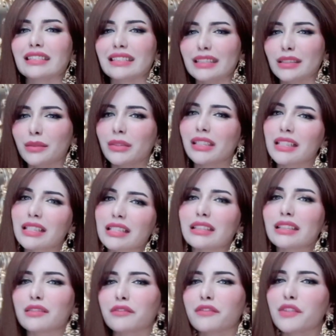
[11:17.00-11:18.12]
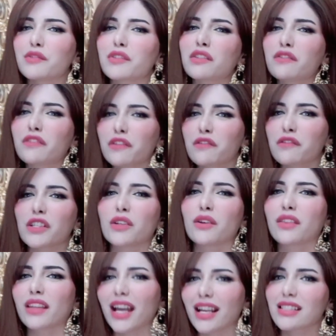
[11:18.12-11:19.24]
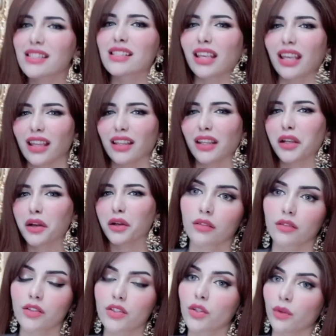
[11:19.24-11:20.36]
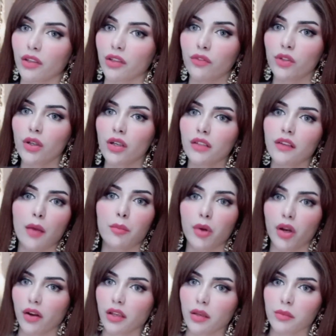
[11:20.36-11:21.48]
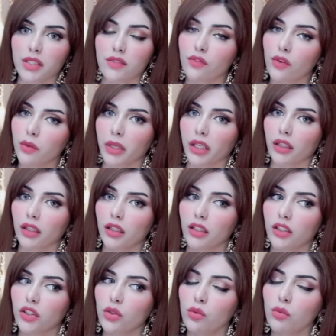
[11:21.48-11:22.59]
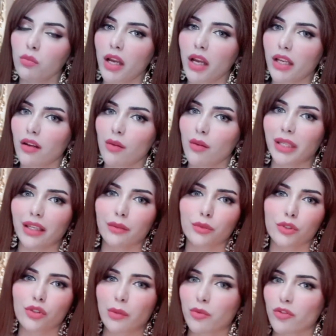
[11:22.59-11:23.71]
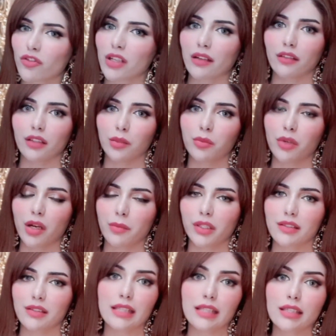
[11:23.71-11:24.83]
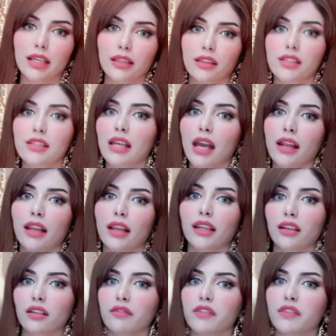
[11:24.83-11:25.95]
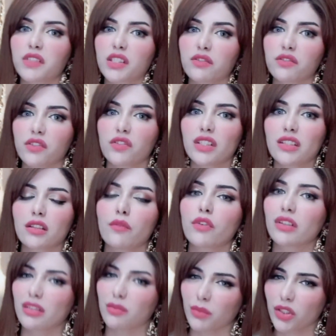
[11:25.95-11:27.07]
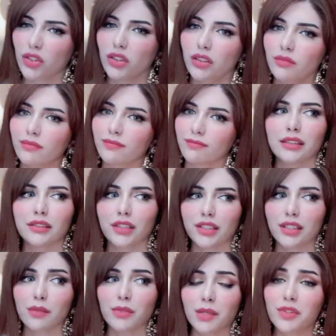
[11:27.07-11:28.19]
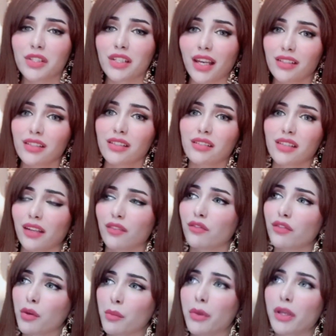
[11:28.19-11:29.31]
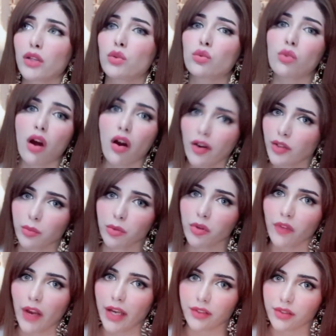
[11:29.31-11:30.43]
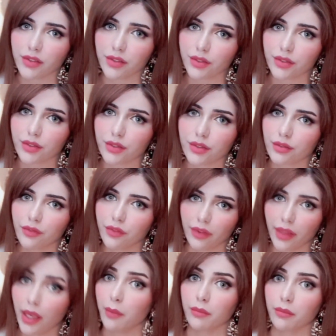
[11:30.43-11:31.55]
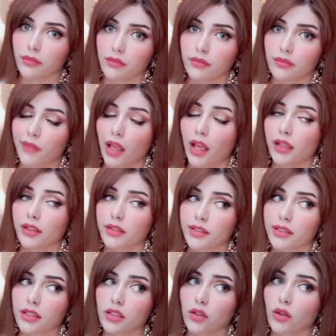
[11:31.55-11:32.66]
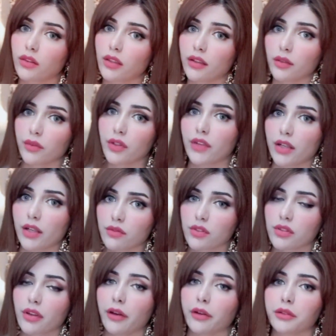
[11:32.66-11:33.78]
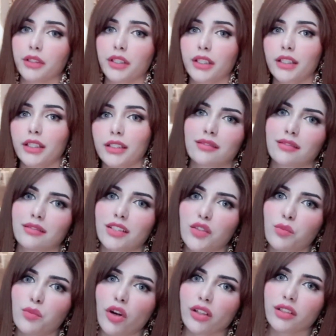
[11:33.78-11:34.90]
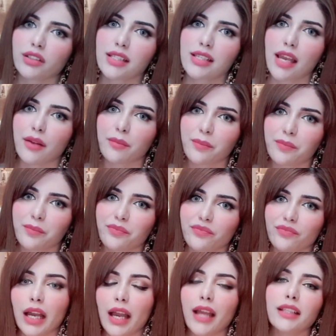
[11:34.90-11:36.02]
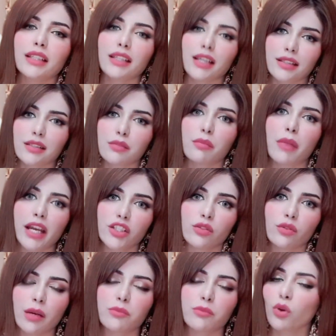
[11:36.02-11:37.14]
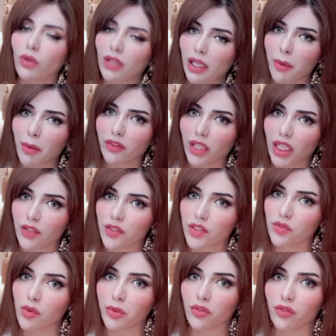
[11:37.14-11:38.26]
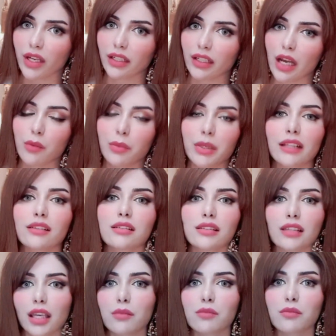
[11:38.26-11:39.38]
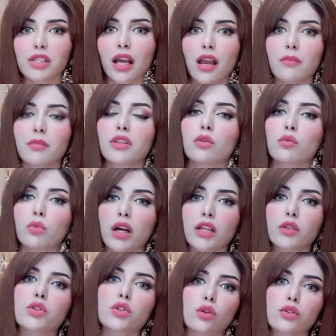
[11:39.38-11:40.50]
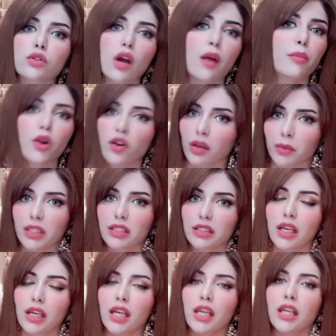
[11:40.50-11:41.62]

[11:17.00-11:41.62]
Libra is a little 50-50 on that scene, you know? So if you are the hypergamous woman, you might not be able to appreciate a Libra, because as I said, they stand like 50-50 somewhere in the middle. They sometimes like to date women who are the providers for them and not the other way around, so doesn't work, does it? And yes, mind you, I'm talking about the Aries woman right now, but at the same time, the one who's also hypergamous.